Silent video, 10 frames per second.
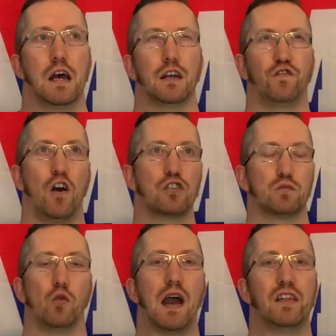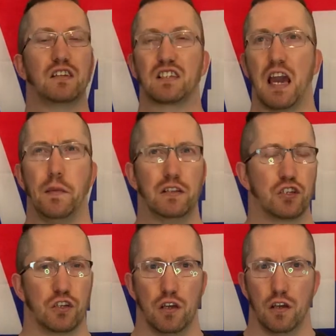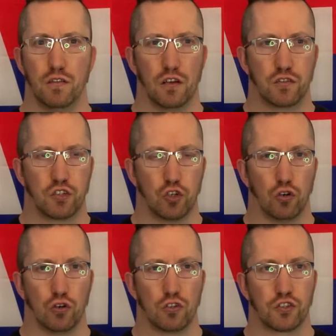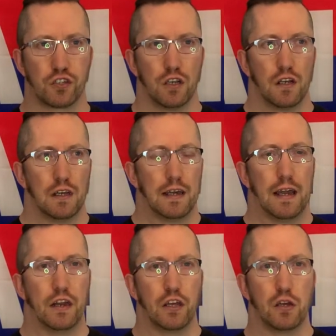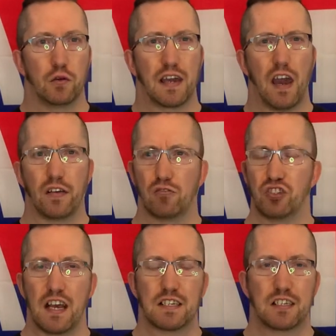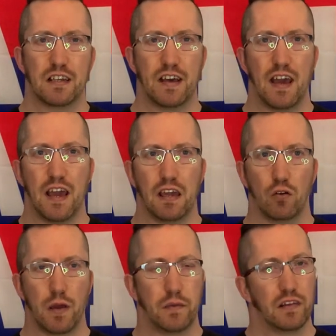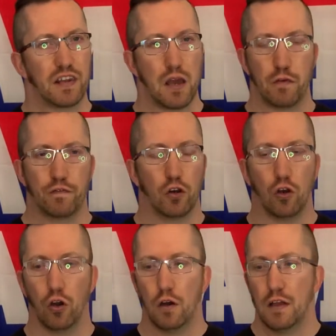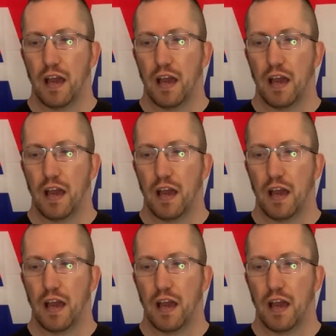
As far as I'm aware, this came into the stores in the UK, I think it was yesterday or maybe the day before.